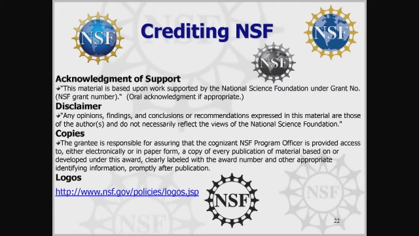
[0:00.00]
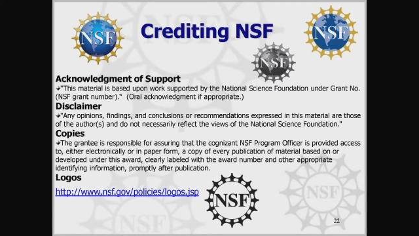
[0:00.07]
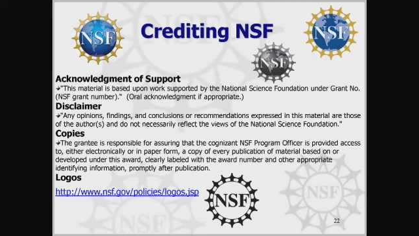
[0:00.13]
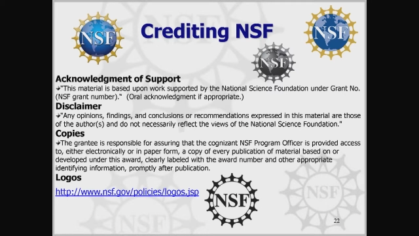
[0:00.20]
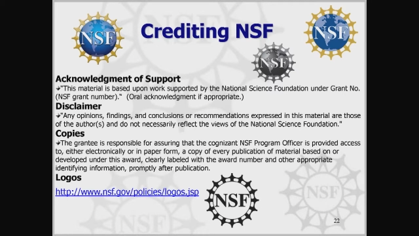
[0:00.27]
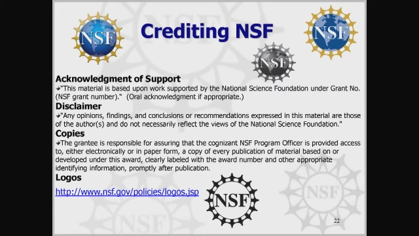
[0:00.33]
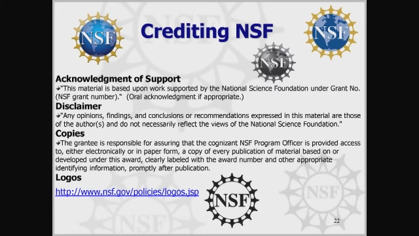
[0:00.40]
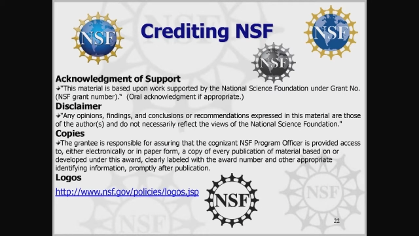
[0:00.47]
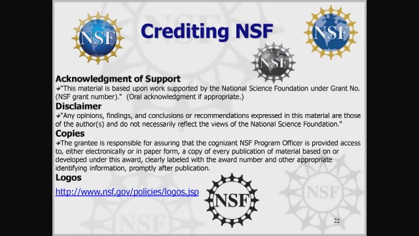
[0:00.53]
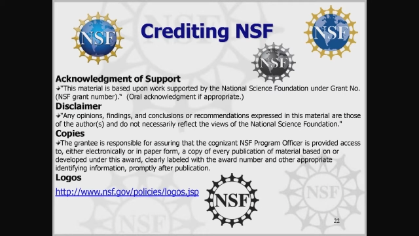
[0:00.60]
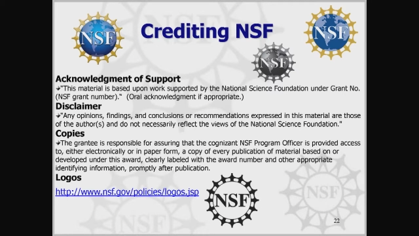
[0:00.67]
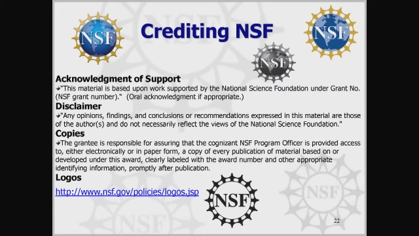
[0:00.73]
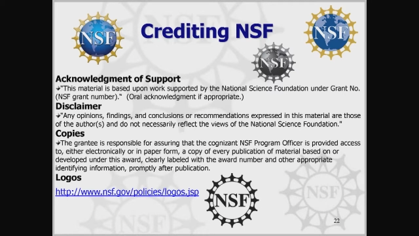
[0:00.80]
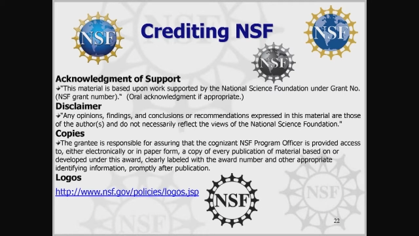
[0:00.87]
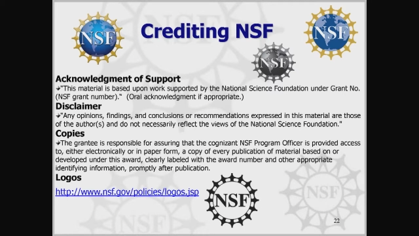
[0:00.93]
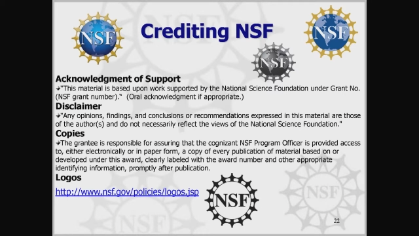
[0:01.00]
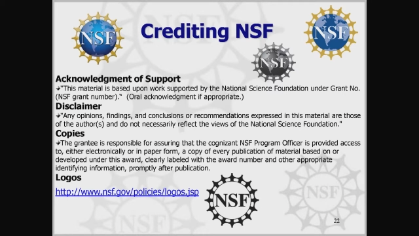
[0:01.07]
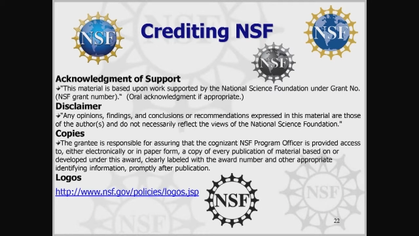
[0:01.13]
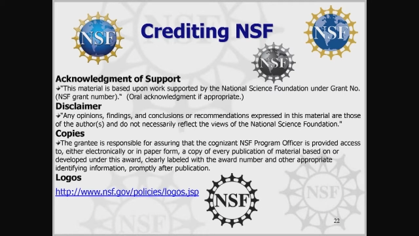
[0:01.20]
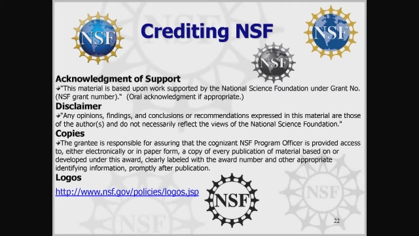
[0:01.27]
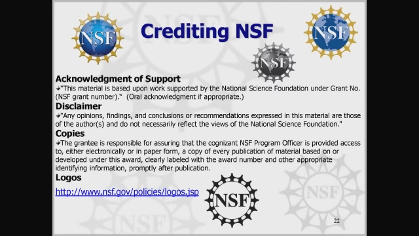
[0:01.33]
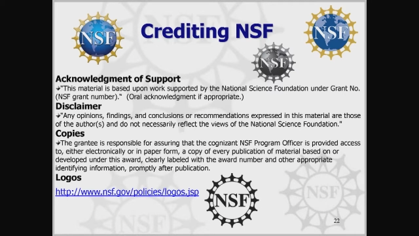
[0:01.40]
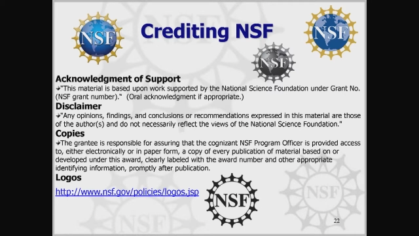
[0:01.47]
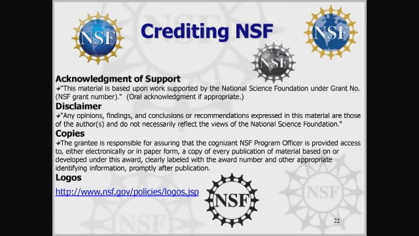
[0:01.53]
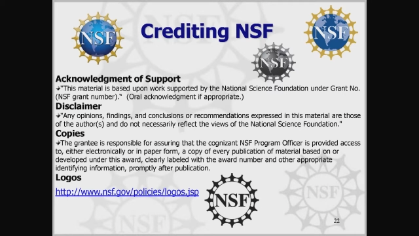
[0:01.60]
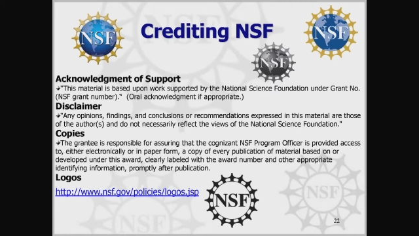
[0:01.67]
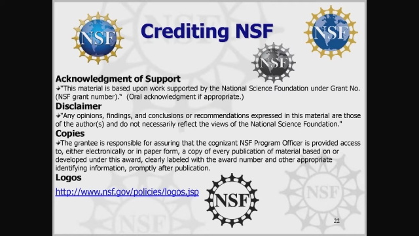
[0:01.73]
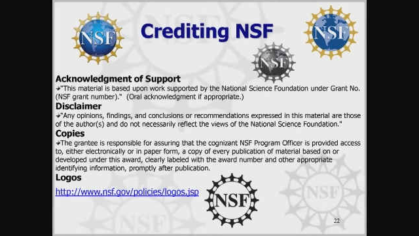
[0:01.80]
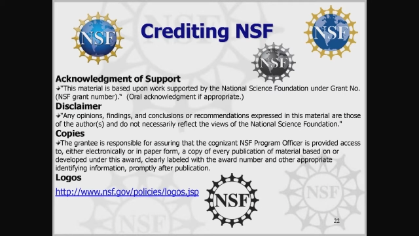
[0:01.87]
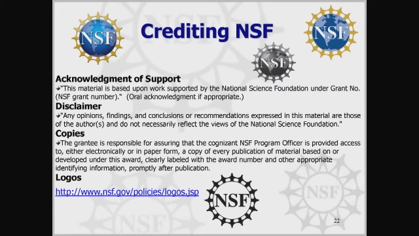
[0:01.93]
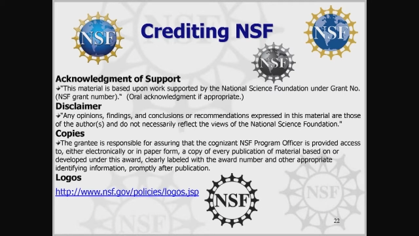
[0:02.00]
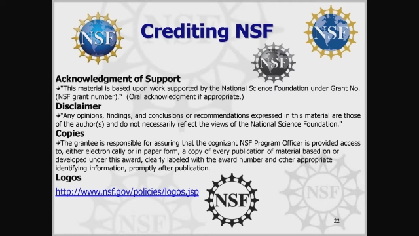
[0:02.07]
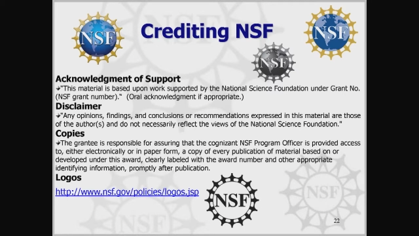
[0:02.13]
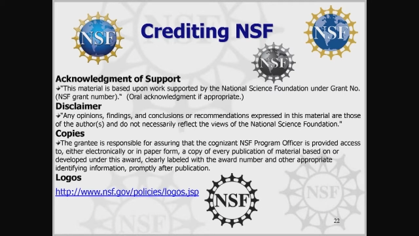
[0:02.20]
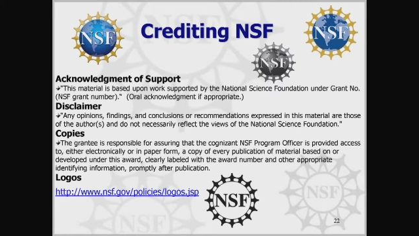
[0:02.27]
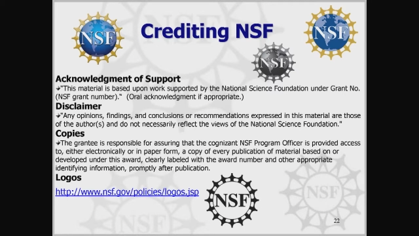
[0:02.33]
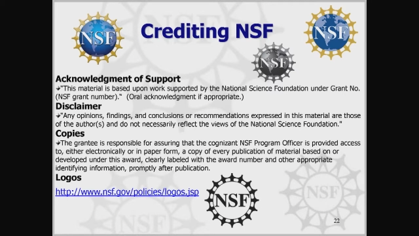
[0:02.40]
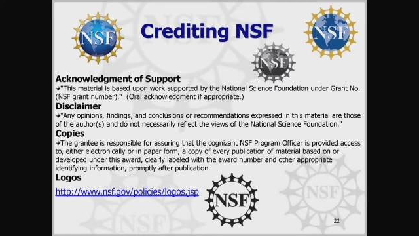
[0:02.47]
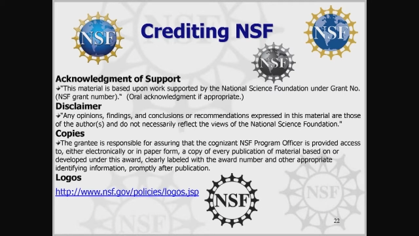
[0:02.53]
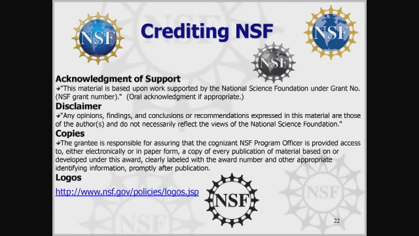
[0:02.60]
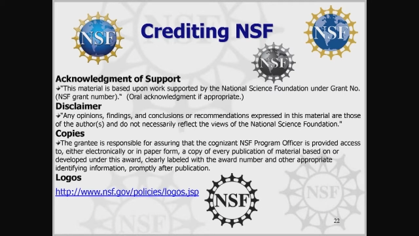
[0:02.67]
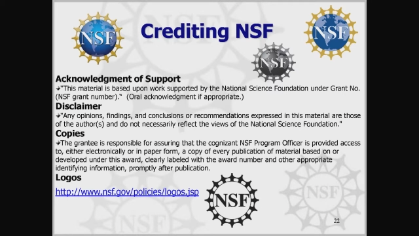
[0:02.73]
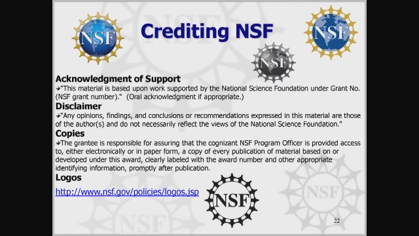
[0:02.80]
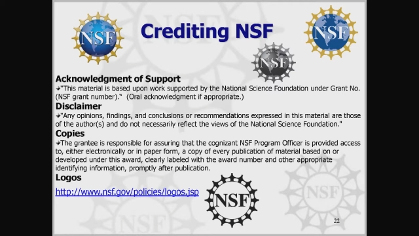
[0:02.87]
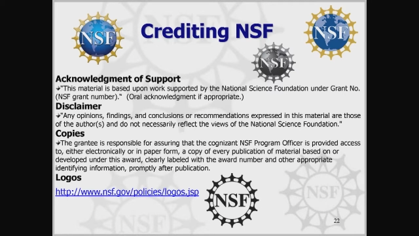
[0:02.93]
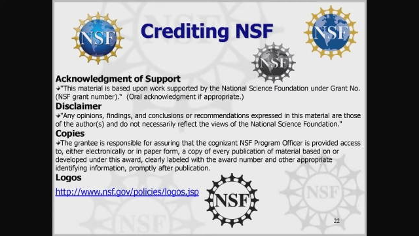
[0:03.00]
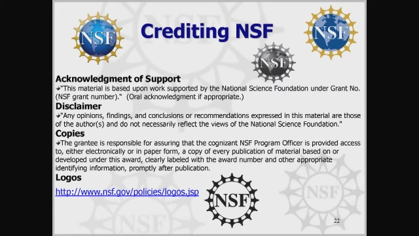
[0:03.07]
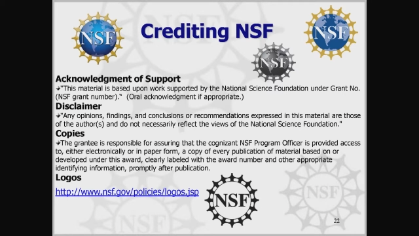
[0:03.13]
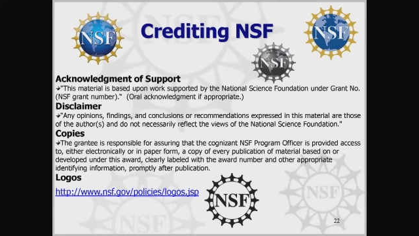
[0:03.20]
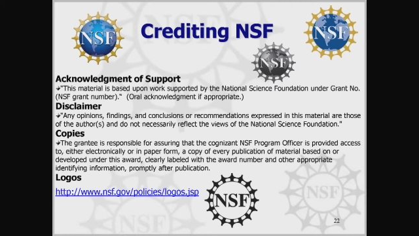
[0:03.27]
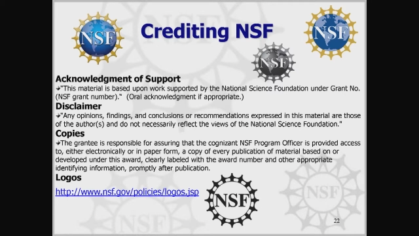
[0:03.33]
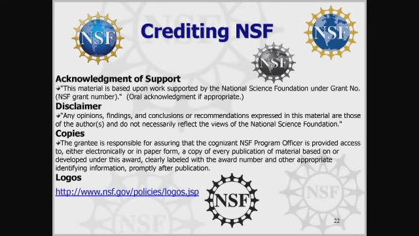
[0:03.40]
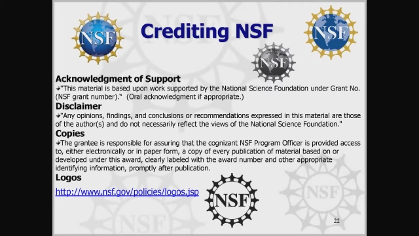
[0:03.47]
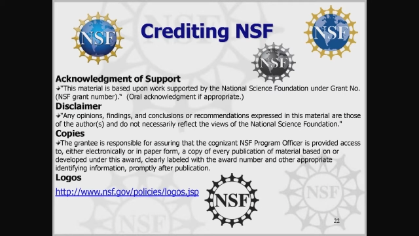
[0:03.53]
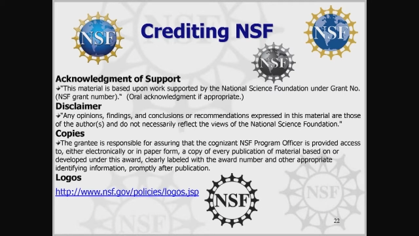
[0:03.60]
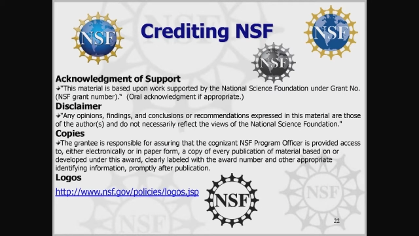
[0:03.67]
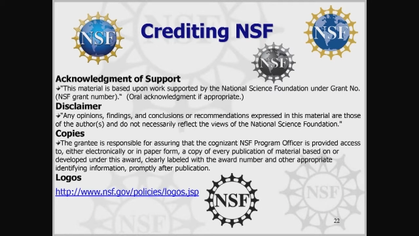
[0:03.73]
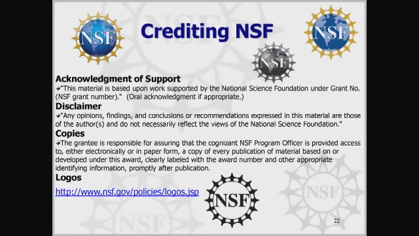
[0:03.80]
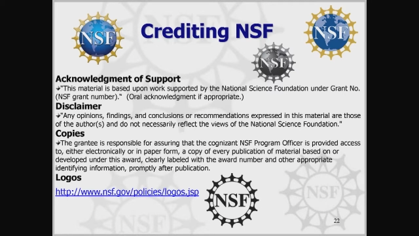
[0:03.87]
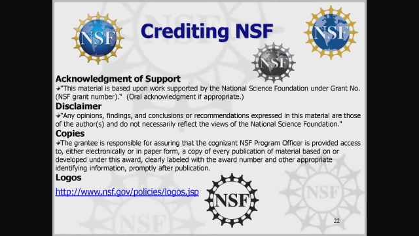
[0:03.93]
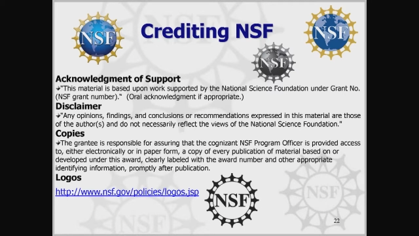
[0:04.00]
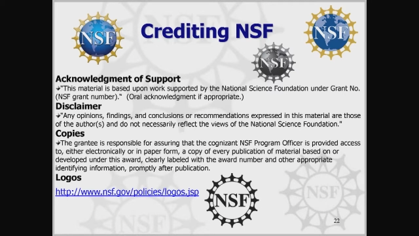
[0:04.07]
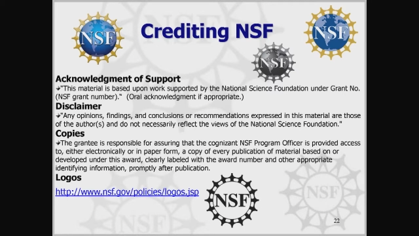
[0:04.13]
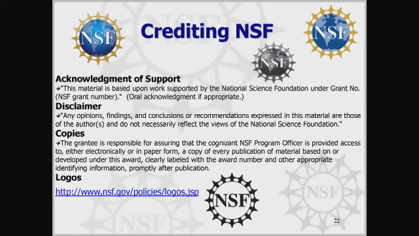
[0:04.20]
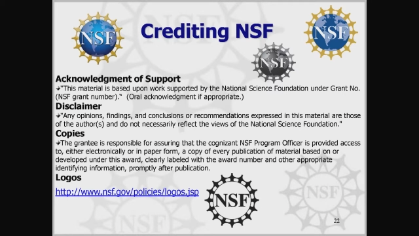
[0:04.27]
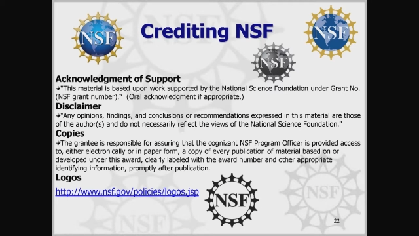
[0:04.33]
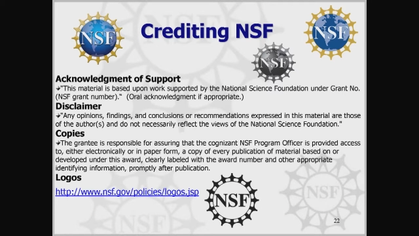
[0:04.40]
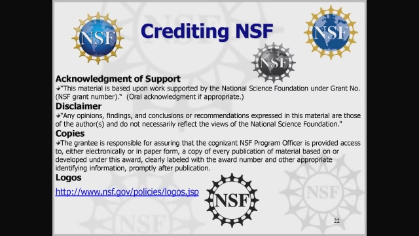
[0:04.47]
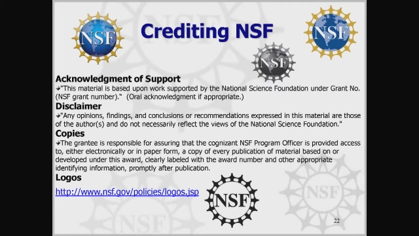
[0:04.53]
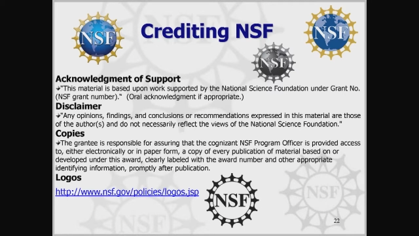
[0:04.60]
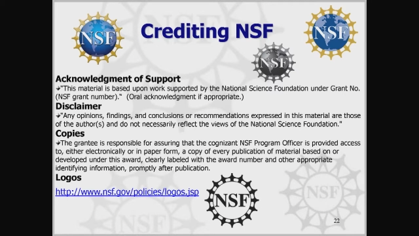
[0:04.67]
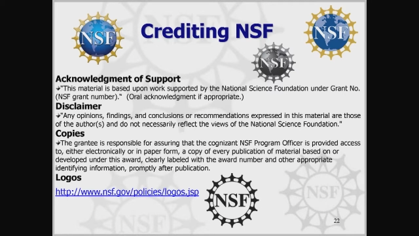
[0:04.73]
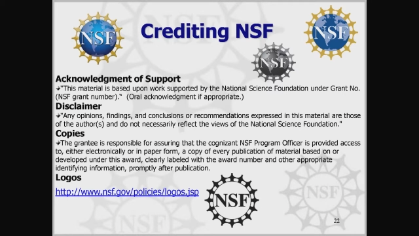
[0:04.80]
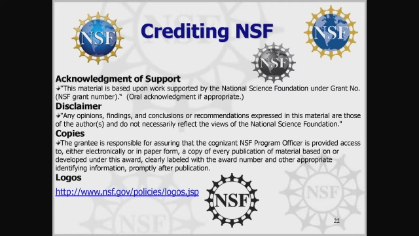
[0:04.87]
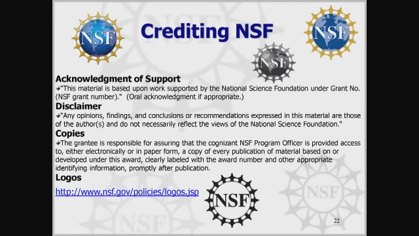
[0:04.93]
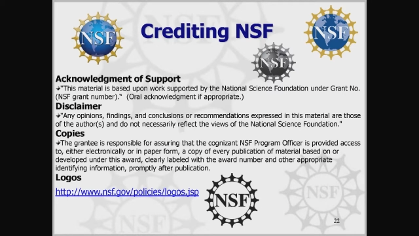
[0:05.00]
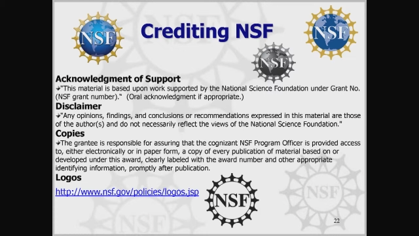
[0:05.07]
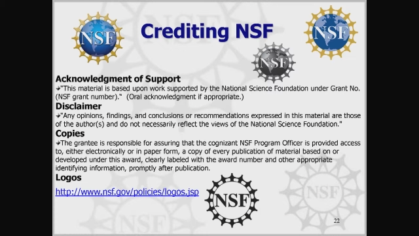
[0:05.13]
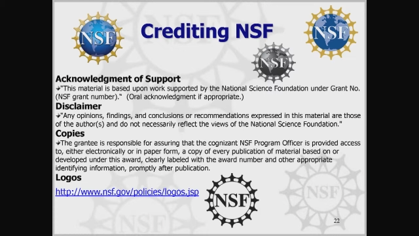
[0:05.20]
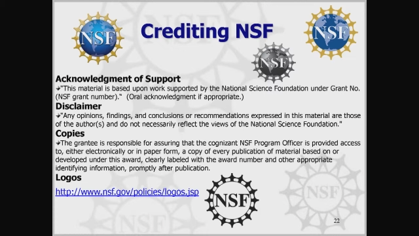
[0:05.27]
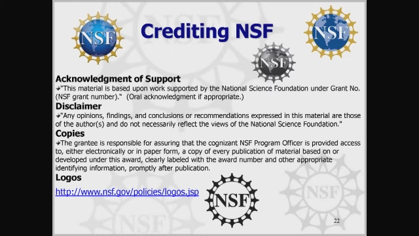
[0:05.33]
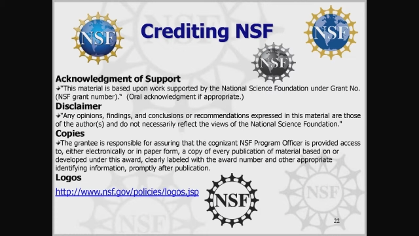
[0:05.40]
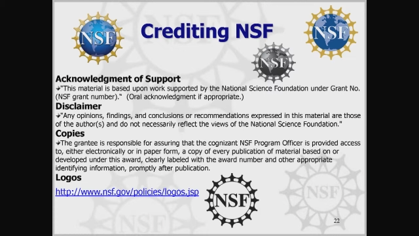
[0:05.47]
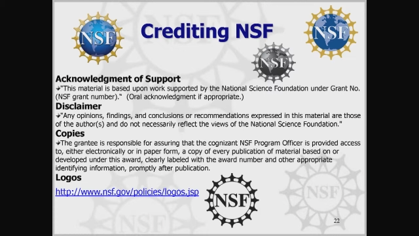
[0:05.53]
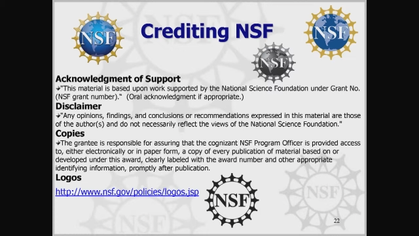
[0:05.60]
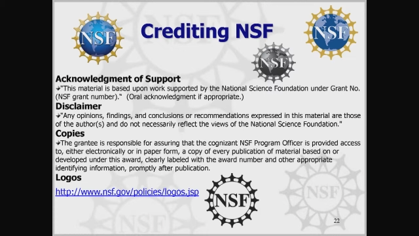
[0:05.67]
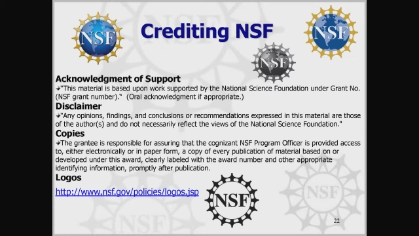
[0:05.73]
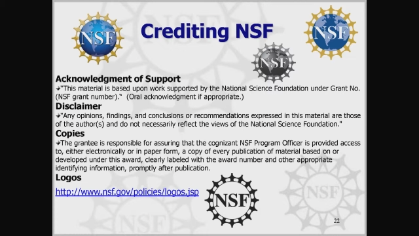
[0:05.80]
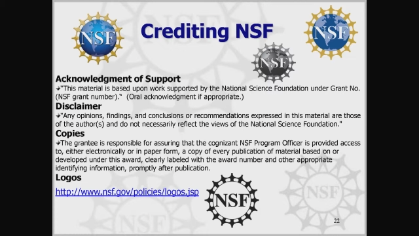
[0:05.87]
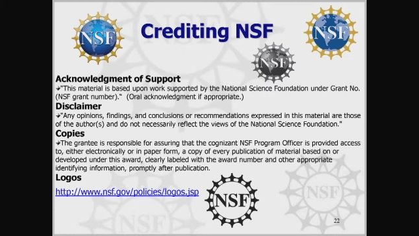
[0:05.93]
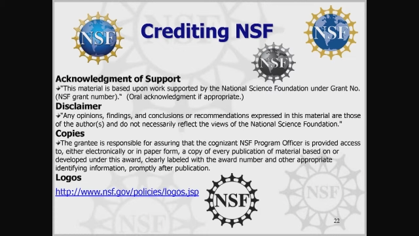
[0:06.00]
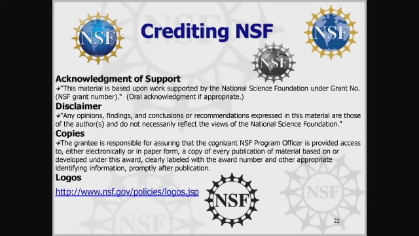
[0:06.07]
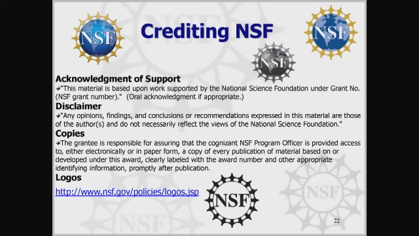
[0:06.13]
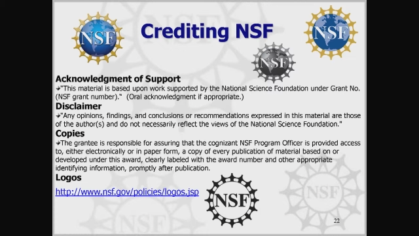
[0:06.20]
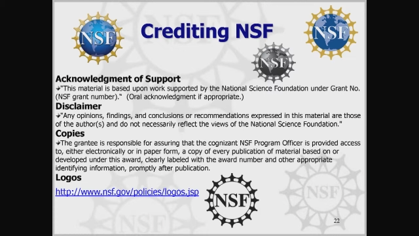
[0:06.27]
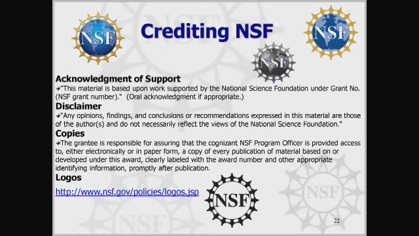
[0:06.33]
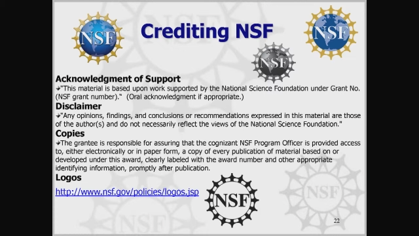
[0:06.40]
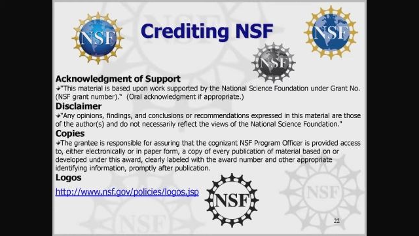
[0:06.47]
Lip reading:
No face is visible, so there are no lips to read.